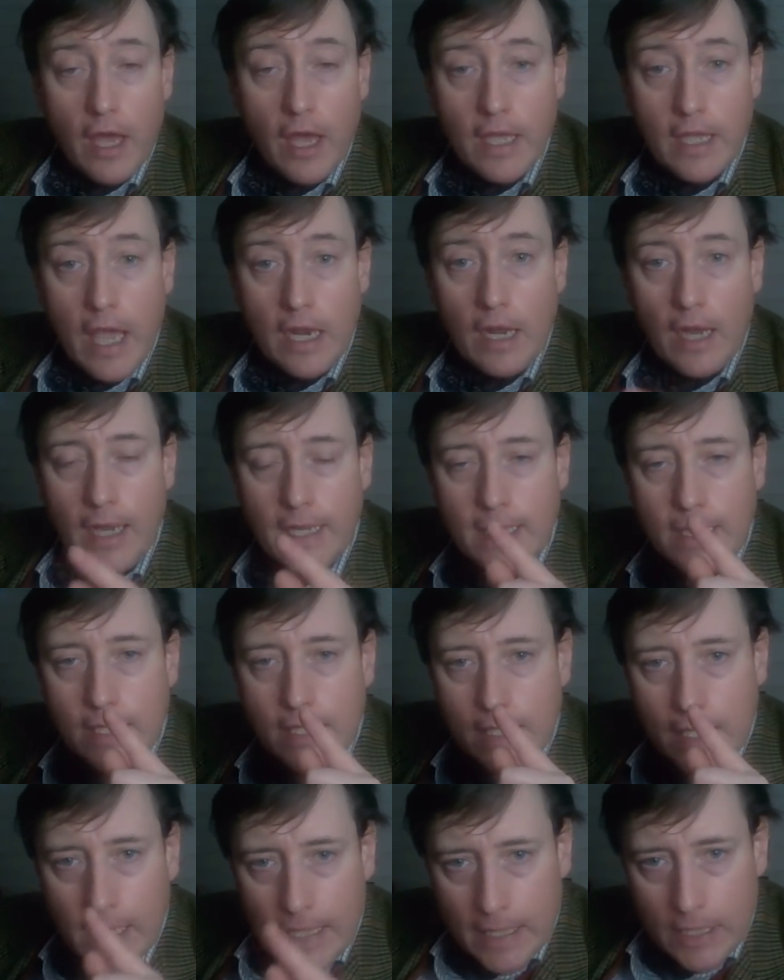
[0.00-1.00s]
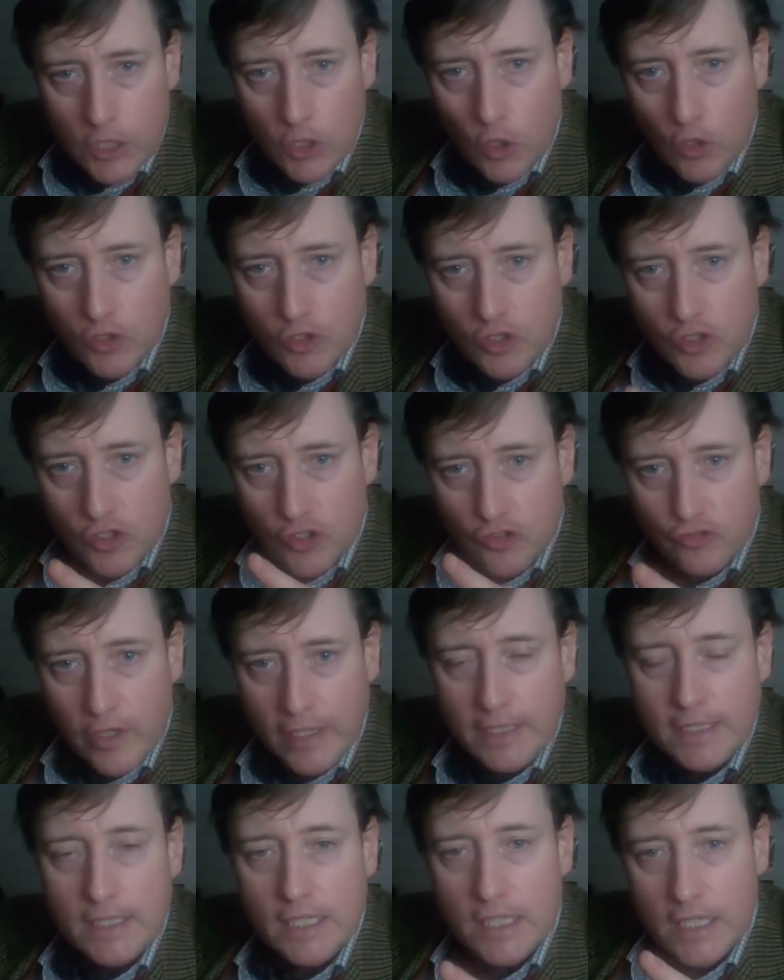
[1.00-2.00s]
Again, I cannot
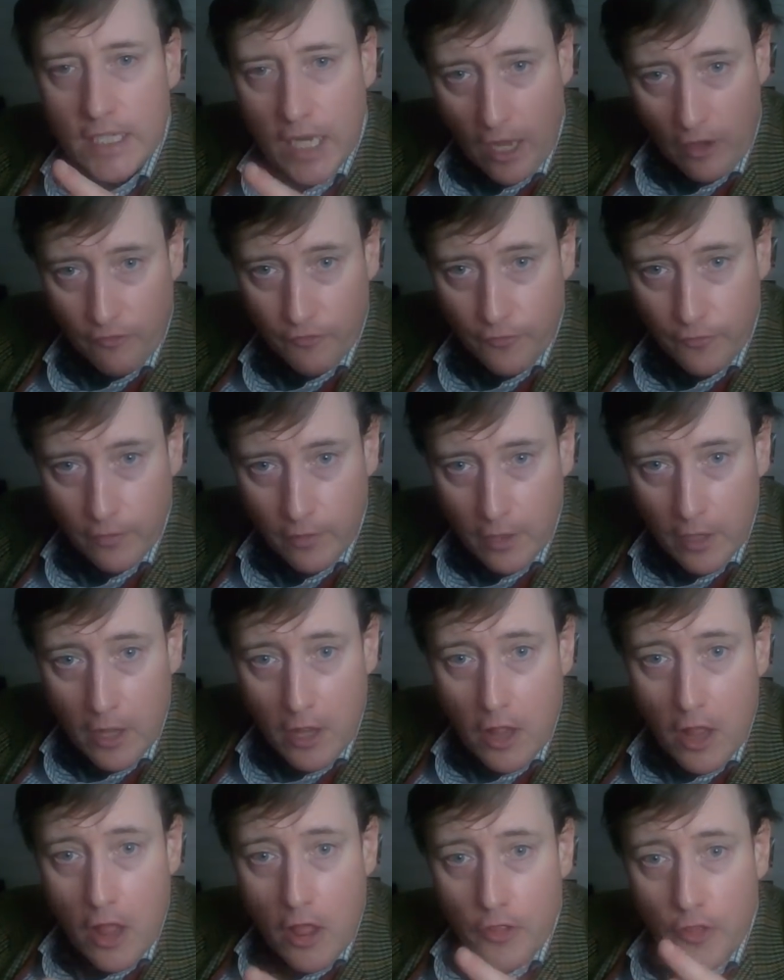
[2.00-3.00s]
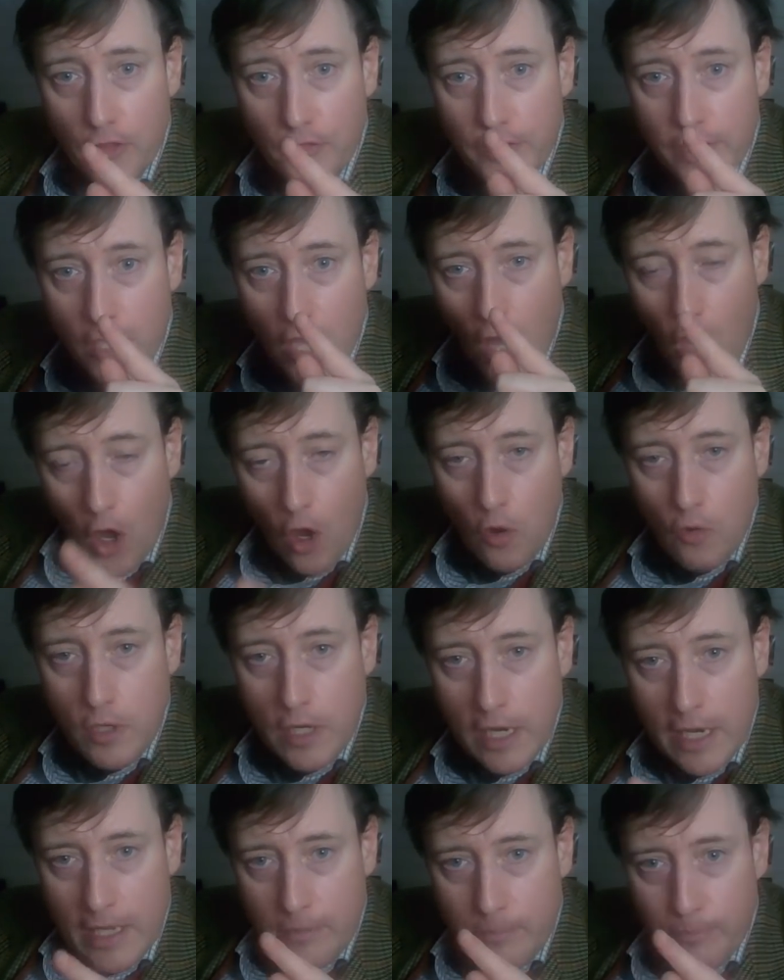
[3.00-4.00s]
stress enough that the
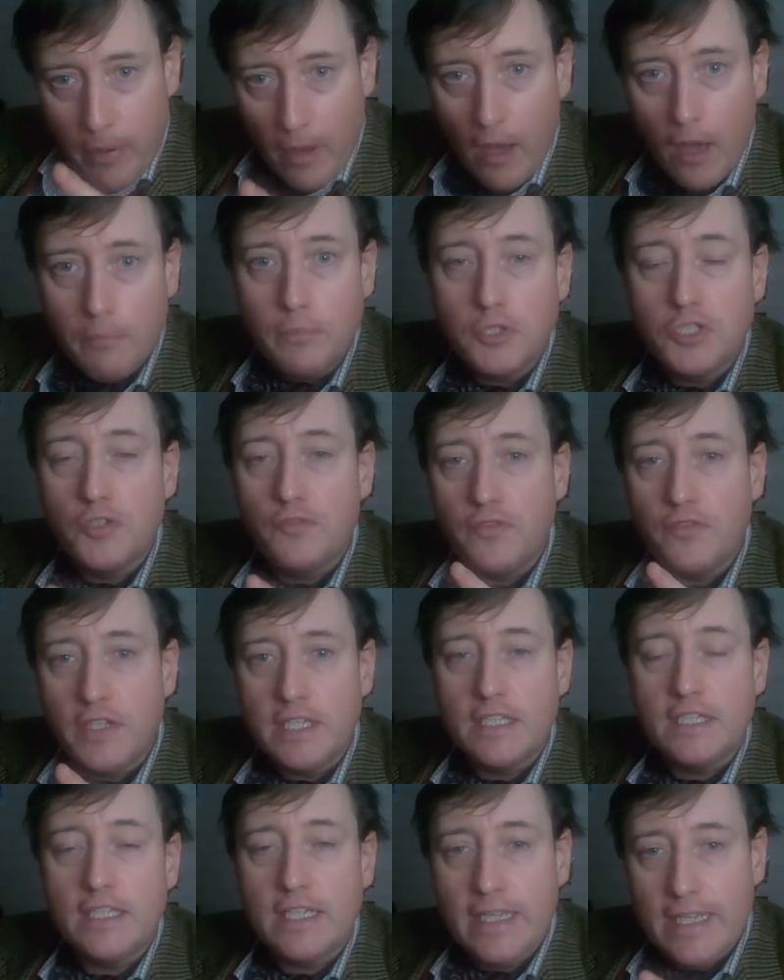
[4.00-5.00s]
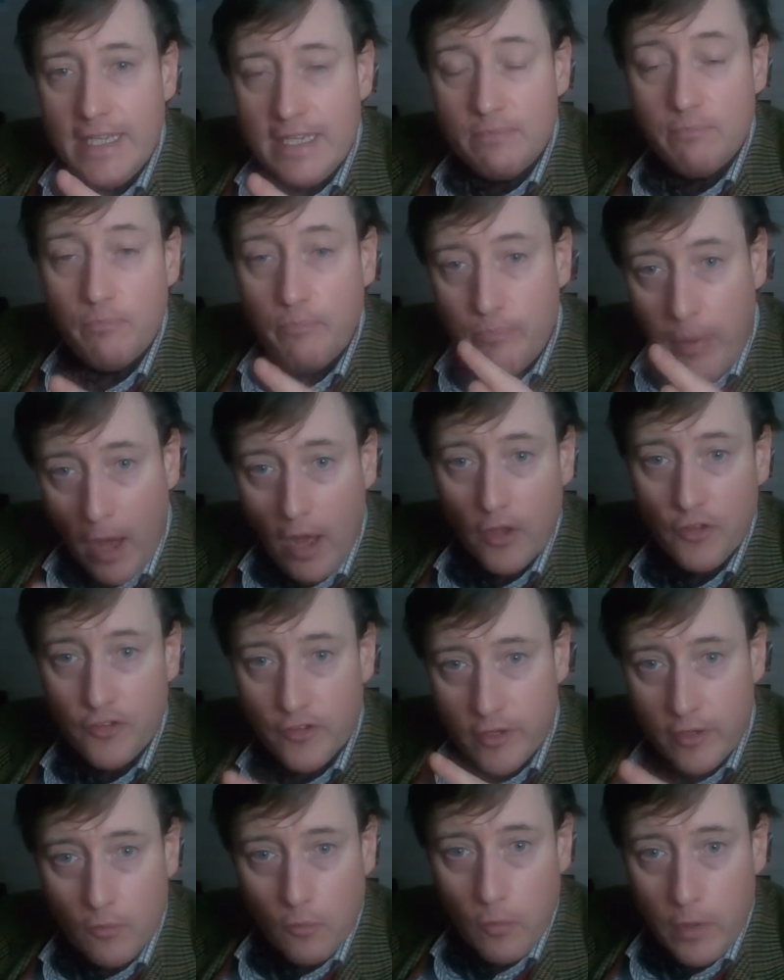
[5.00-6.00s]
only purpose of this is
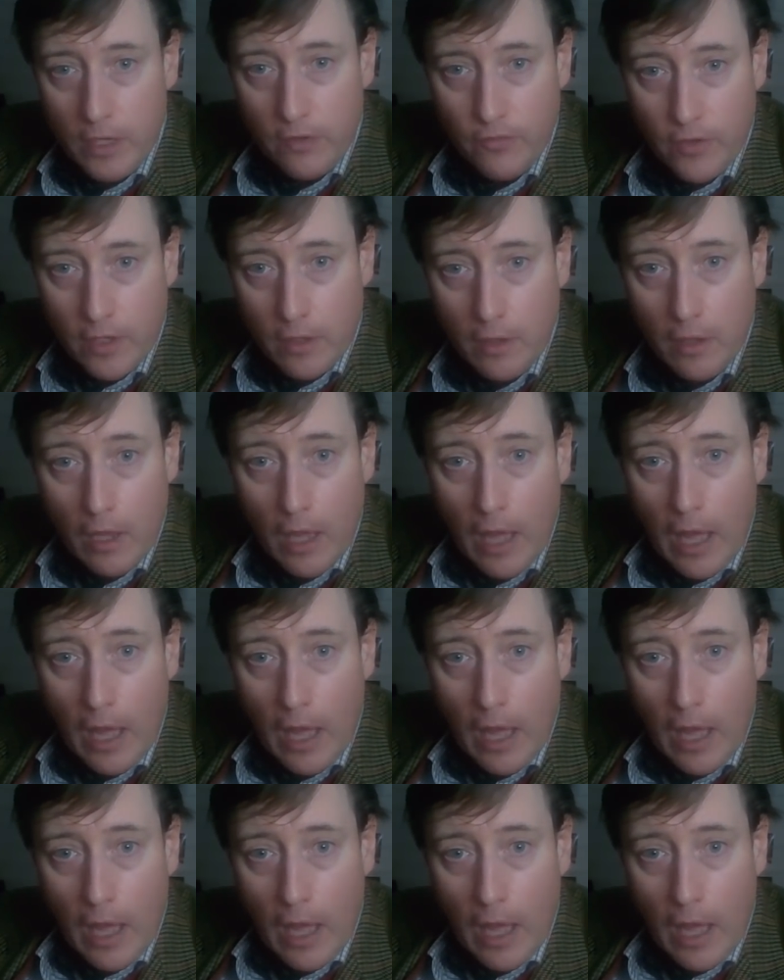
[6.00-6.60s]
basket weaving,